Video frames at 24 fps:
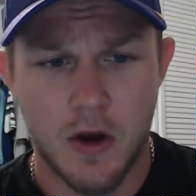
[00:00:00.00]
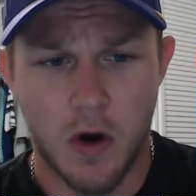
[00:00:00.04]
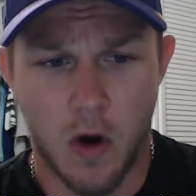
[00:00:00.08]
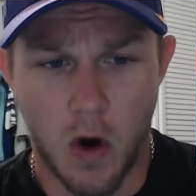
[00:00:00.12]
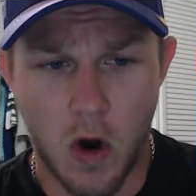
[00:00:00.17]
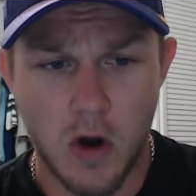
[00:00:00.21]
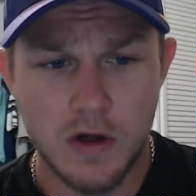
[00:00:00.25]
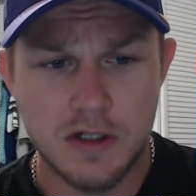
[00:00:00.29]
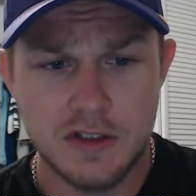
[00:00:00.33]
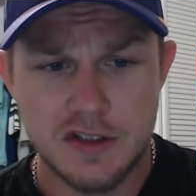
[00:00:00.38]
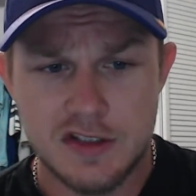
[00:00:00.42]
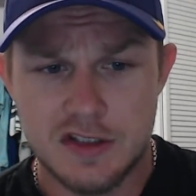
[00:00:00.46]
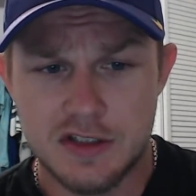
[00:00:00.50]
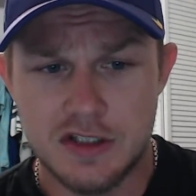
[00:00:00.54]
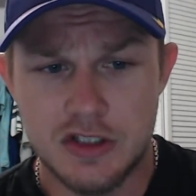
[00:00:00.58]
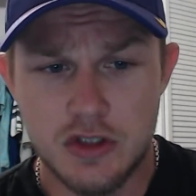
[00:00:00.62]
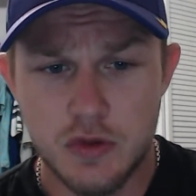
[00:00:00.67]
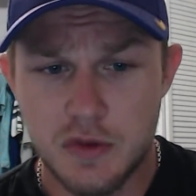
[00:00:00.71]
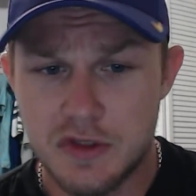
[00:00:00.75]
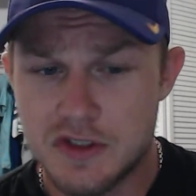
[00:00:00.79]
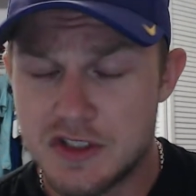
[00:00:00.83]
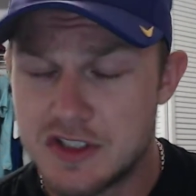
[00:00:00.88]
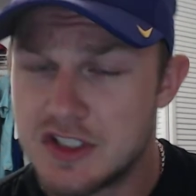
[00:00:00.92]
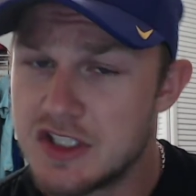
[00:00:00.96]
honestly, you
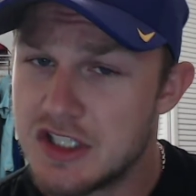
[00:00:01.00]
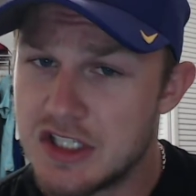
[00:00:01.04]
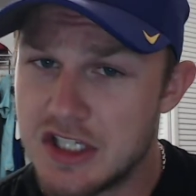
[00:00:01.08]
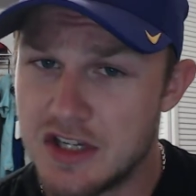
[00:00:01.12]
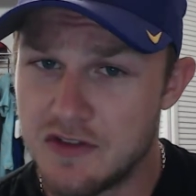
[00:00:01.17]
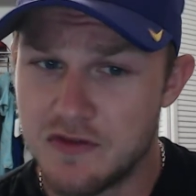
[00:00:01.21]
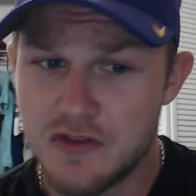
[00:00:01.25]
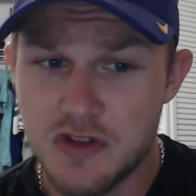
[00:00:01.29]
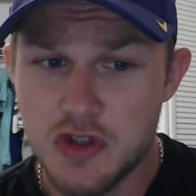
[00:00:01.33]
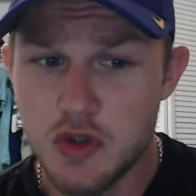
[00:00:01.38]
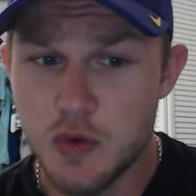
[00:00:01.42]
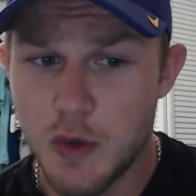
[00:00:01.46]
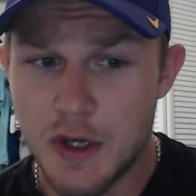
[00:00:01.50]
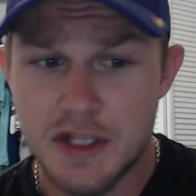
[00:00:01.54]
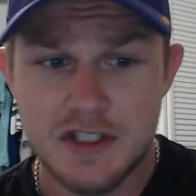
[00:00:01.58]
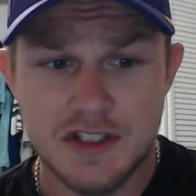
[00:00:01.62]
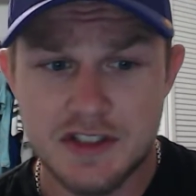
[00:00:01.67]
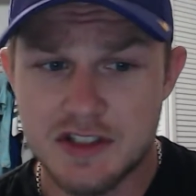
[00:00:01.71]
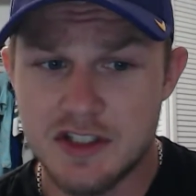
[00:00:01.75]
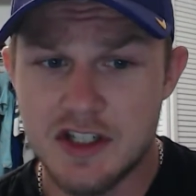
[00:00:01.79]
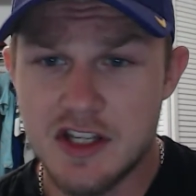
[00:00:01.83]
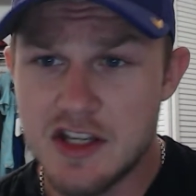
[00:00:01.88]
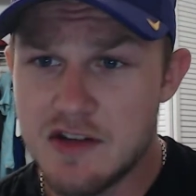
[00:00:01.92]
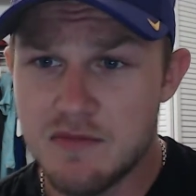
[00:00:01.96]
could see if
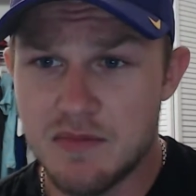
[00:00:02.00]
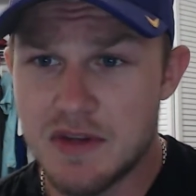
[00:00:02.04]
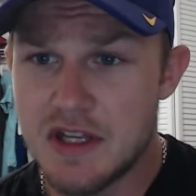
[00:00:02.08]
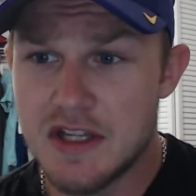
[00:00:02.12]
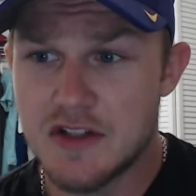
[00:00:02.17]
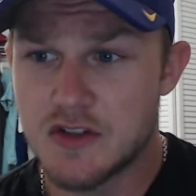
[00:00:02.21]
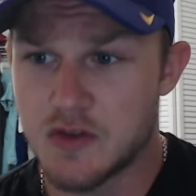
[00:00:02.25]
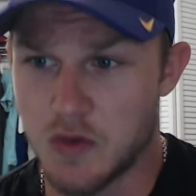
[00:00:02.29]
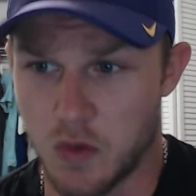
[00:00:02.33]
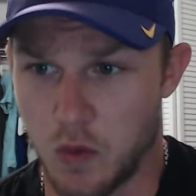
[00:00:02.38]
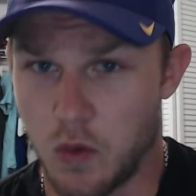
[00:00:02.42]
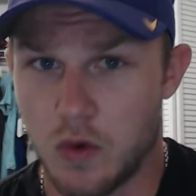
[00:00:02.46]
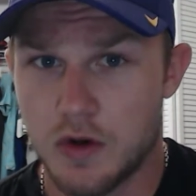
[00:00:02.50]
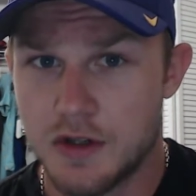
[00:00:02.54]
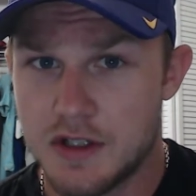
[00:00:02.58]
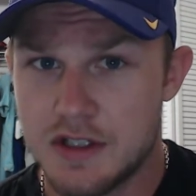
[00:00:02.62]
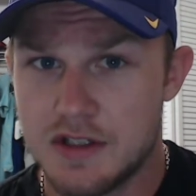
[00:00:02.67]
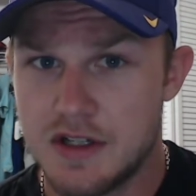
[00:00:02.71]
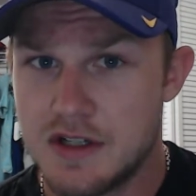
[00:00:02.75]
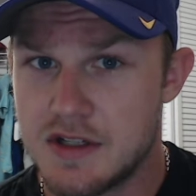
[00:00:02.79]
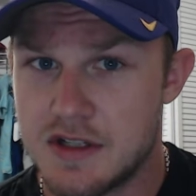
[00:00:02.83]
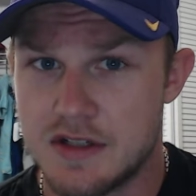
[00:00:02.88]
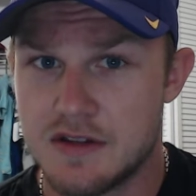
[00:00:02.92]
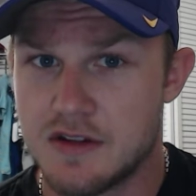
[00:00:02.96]
USC beats
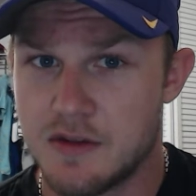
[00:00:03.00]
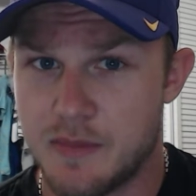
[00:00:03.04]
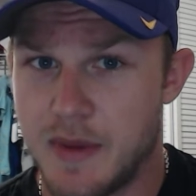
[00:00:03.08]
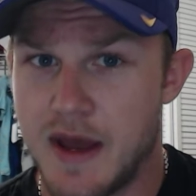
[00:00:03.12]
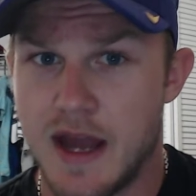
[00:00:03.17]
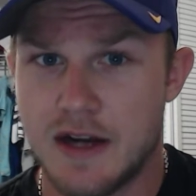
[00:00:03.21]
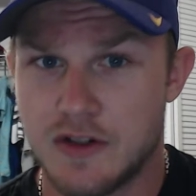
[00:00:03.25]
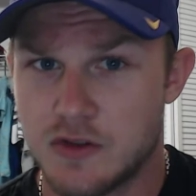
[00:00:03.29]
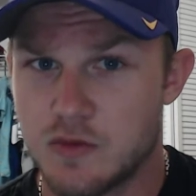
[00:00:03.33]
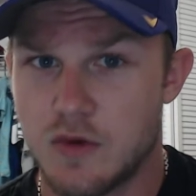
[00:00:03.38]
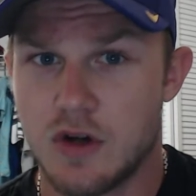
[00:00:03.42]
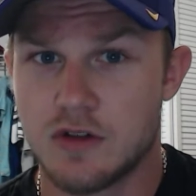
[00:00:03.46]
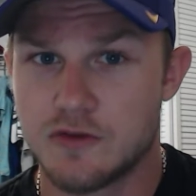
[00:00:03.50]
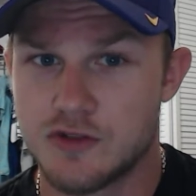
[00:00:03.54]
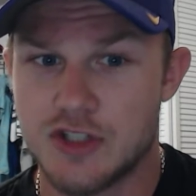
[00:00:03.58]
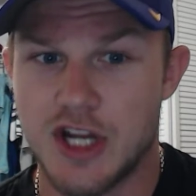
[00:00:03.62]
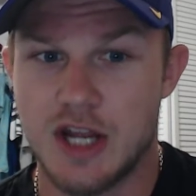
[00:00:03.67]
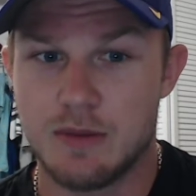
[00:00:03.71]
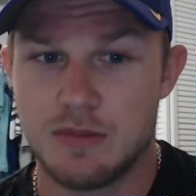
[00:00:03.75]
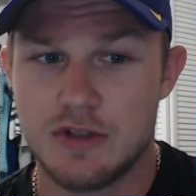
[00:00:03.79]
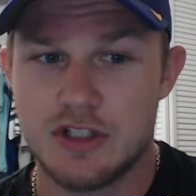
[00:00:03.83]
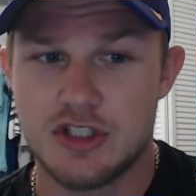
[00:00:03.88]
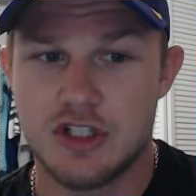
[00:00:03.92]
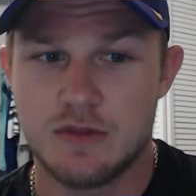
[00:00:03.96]
Oregon in the Pac 12
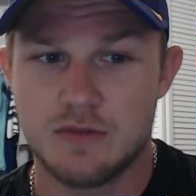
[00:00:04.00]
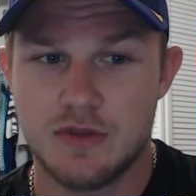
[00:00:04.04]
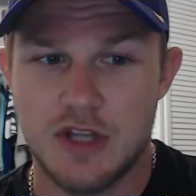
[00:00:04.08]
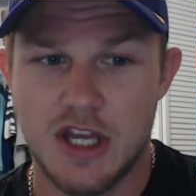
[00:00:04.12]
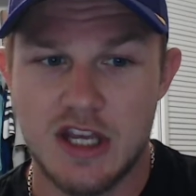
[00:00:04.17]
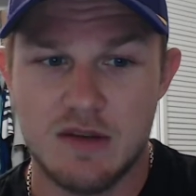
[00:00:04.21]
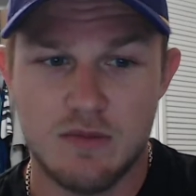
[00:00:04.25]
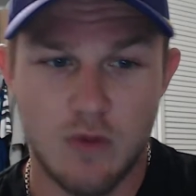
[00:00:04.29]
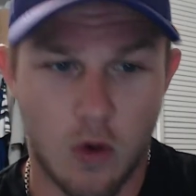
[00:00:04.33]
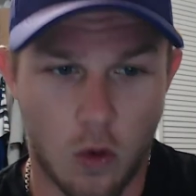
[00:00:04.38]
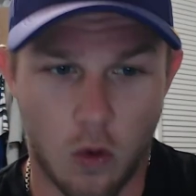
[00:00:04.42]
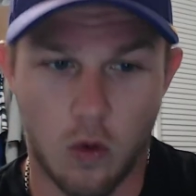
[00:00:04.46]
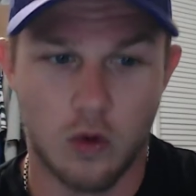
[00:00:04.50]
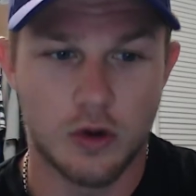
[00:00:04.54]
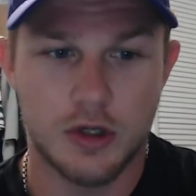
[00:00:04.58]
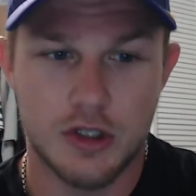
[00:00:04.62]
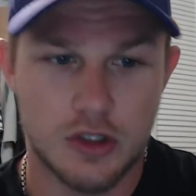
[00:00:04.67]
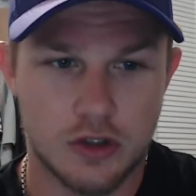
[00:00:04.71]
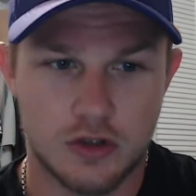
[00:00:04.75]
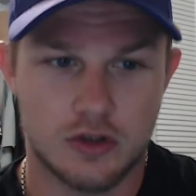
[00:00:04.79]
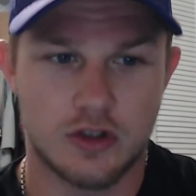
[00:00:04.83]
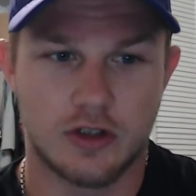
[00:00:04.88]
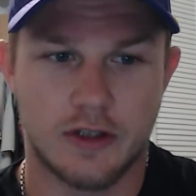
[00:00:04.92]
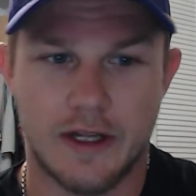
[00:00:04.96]
championship game,
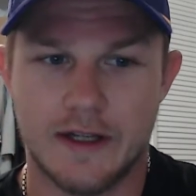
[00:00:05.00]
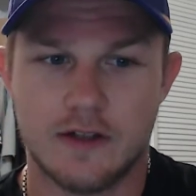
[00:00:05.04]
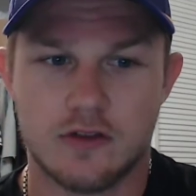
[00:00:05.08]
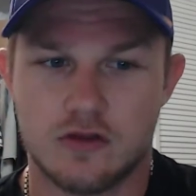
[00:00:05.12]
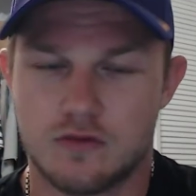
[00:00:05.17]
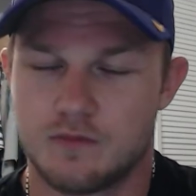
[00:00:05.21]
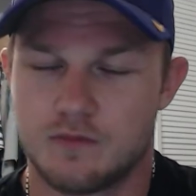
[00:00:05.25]
Oregon could like